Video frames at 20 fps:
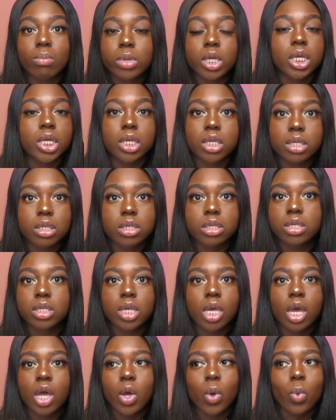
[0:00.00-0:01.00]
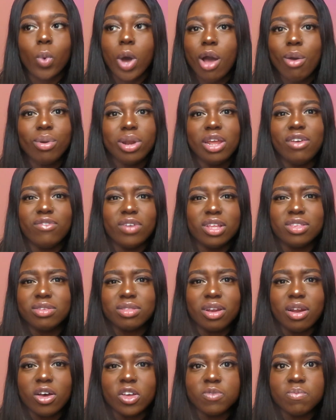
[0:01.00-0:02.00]
because why are we leaving it to
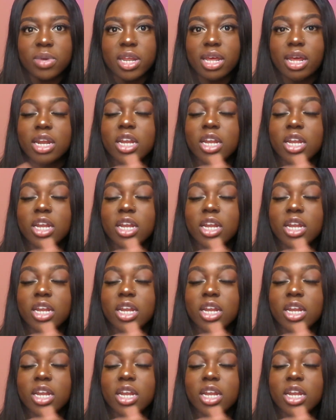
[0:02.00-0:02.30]
the last minute?